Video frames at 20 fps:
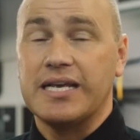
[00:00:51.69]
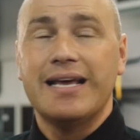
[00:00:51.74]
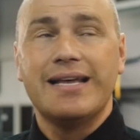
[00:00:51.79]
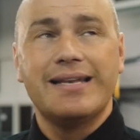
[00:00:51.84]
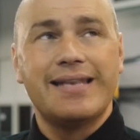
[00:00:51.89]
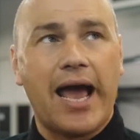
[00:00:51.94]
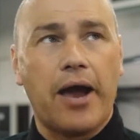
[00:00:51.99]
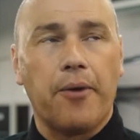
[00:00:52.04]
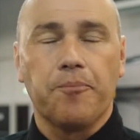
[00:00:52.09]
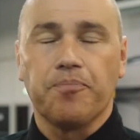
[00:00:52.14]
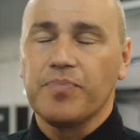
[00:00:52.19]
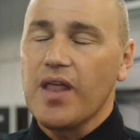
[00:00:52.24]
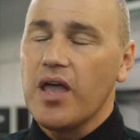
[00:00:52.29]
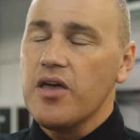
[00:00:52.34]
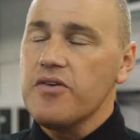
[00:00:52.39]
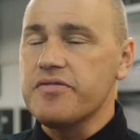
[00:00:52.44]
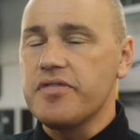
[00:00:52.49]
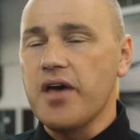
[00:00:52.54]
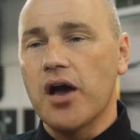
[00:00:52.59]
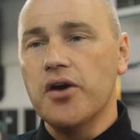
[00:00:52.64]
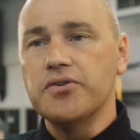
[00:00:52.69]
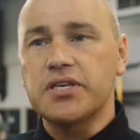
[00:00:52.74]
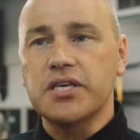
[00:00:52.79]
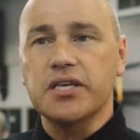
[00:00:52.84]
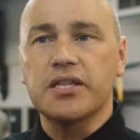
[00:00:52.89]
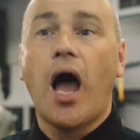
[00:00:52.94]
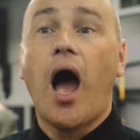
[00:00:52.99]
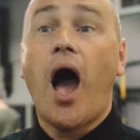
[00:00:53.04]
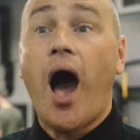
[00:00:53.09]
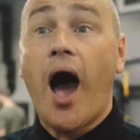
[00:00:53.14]
Now, those
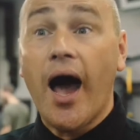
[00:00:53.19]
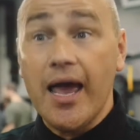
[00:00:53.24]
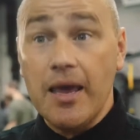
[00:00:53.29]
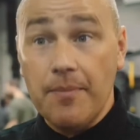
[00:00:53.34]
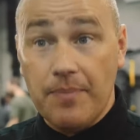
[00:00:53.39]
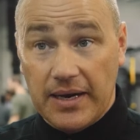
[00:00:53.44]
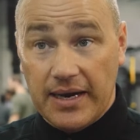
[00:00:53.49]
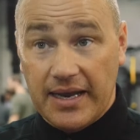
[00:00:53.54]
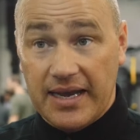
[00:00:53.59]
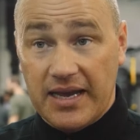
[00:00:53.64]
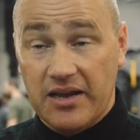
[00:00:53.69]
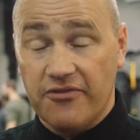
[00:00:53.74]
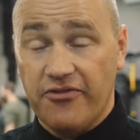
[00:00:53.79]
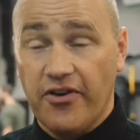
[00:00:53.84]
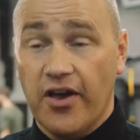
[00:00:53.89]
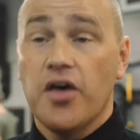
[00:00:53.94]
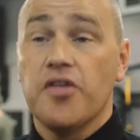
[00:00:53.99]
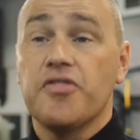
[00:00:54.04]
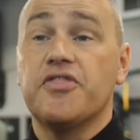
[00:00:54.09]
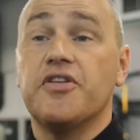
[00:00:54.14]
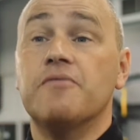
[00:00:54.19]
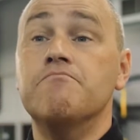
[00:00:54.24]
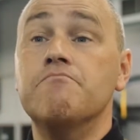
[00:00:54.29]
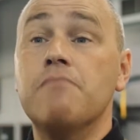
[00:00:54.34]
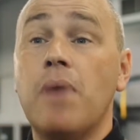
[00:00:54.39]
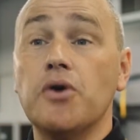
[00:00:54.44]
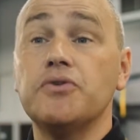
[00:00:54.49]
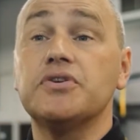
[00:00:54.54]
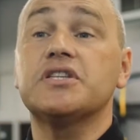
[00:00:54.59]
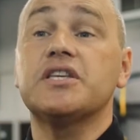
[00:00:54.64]
are, I believe, the
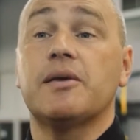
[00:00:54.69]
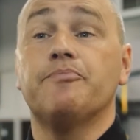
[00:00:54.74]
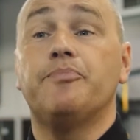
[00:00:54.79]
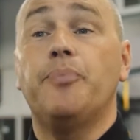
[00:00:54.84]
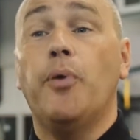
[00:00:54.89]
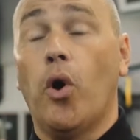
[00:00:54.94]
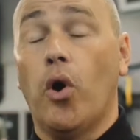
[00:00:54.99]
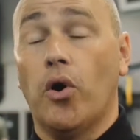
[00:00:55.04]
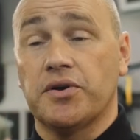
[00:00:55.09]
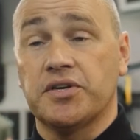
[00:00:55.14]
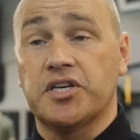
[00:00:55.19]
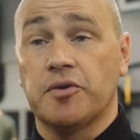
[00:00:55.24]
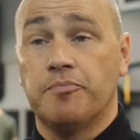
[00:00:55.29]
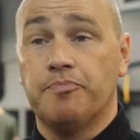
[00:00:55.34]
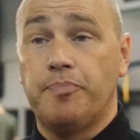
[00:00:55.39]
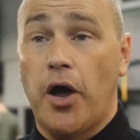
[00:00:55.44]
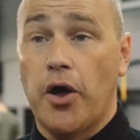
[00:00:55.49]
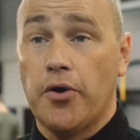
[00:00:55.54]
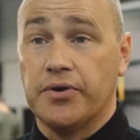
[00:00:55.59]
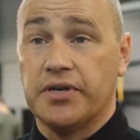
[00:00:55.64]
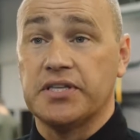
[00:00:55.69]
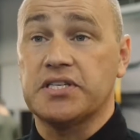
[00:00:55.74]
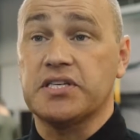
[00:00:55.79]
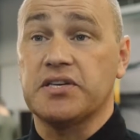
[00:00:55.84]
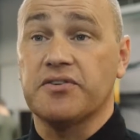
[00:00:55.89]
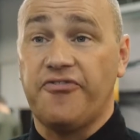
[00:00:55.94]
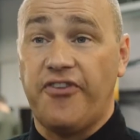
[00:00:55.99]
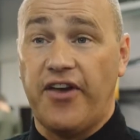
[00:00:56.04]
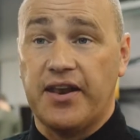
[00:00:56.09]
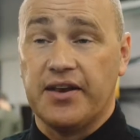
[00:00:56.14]
most important components of
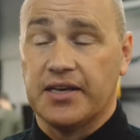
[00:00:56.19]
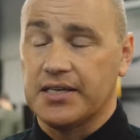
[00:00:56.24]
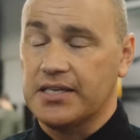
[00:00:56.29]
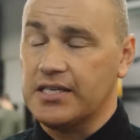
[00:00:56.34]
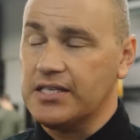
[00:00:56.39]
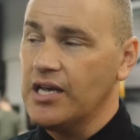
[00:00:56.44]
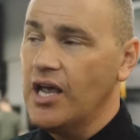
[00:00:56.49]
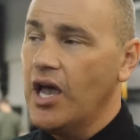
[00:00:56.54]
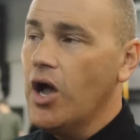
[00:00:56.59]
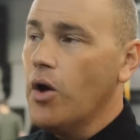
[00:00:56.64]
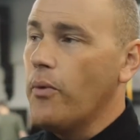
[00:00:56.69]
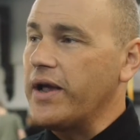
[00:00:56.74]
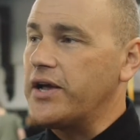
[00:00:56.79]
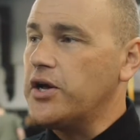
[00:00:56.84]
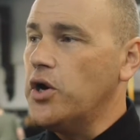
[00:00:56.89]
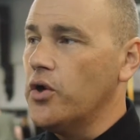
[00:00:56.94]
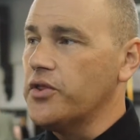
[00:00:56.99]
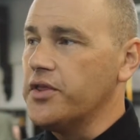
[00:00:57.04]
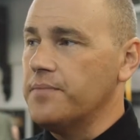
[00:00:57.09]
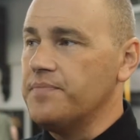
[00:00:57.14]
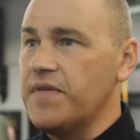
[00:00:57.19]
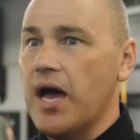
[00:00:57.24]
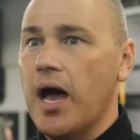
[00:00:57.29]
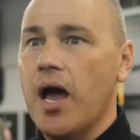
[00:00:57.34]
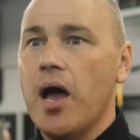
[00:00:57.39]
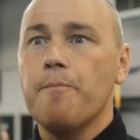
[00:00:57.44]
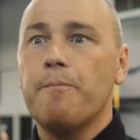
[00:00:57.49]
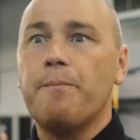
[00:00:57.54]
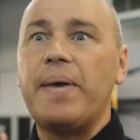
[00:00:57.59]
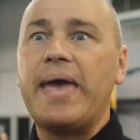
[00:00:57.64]
fitness. We call them the
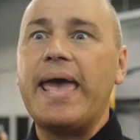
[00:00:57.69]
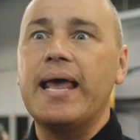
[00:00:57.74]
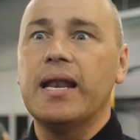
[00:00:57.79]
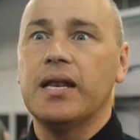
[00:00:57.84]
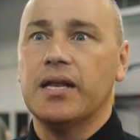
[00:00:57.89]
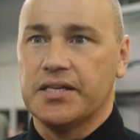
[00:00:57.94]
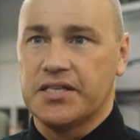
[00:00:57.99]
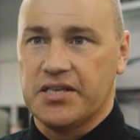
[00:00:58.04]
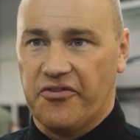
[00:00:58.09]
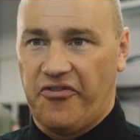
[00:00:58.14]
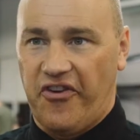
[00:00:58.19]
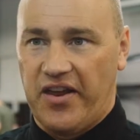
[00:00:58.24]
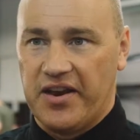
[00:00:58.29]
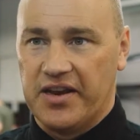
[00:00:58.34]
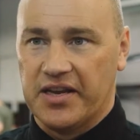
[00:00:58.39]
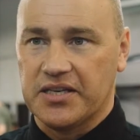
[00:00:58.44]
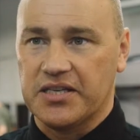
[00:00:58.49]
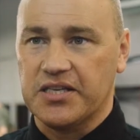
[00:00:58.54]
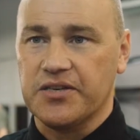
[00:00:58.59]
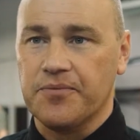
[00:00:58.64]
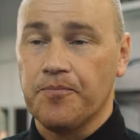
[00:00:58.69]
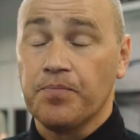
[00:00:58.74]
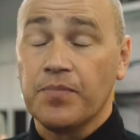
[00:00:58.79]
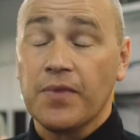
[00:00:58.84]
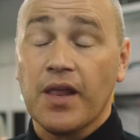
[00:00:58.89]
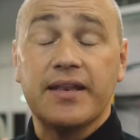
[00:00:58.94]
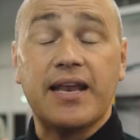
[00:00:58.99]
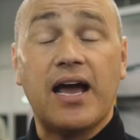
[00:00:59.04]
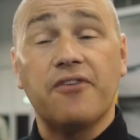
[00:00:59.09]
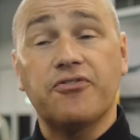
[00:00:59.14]
pillars of fitness.
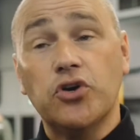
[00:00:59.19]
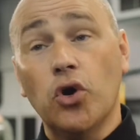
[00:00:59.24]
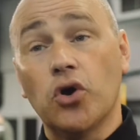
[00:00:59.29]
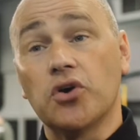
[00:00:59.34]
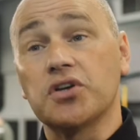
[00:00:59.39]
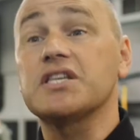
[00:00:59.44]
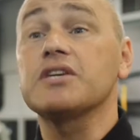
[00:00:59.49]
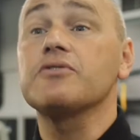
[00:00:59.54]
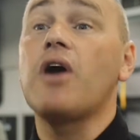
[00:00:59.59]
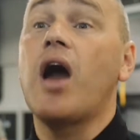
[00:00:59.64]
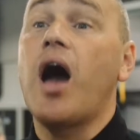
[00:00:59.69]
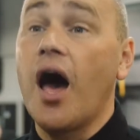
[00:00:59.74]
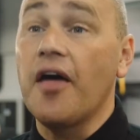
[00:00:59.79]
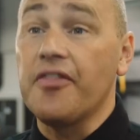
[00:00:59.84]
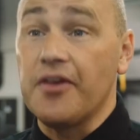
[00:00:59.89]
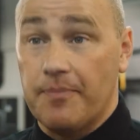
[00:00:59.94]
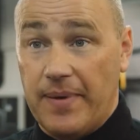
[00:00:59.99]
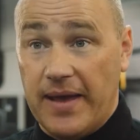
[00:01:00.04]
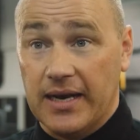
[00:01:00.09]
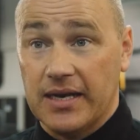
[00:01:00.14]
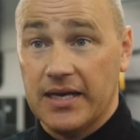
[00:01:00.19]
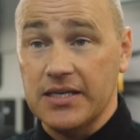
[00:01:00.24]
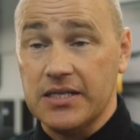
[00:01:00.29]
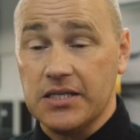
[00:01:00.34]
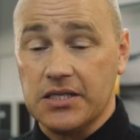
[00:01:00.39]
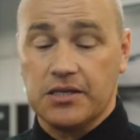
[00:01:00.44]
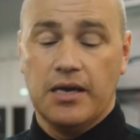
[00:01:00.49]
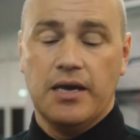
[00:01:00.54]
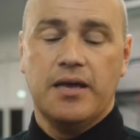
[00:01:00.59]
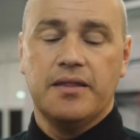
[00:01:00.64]
Now, of course, there are other
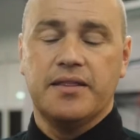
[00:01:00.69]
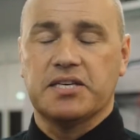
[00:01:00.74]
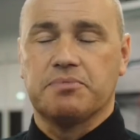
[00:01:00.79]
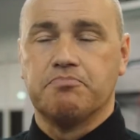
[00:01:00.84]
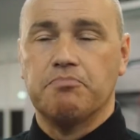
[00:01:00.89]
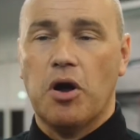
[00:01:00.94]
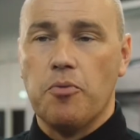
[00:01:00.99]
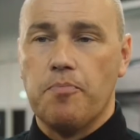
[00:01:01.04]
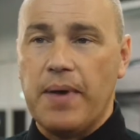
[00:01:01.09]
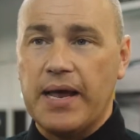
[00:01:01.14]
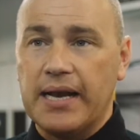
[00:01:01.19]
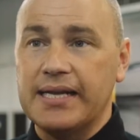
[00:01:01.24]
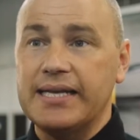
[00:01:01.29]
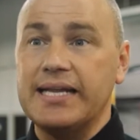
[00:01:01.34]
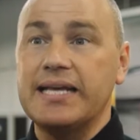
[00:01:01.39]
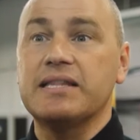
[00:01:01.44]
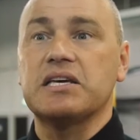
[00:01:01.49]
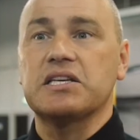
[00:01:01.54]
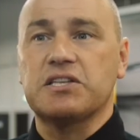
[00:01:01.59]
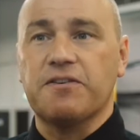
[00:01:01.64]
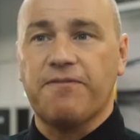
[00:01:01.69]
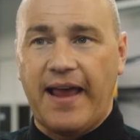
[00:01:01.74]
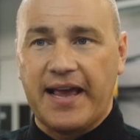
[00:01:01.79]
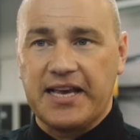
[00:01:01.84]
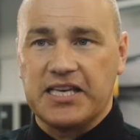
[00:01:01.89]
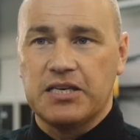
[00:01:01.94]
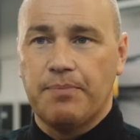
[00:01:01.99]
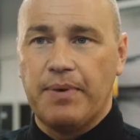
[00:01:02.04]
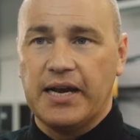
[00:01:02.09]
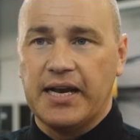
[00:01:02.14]
pillars. There's mobility, there's
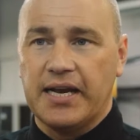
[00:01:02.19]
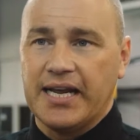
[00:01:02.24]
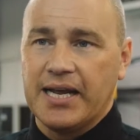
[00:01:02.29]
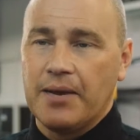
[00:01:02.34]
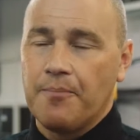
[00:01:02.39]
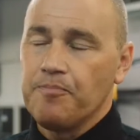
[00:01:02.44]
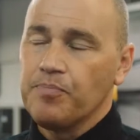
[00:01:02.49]
flexibility.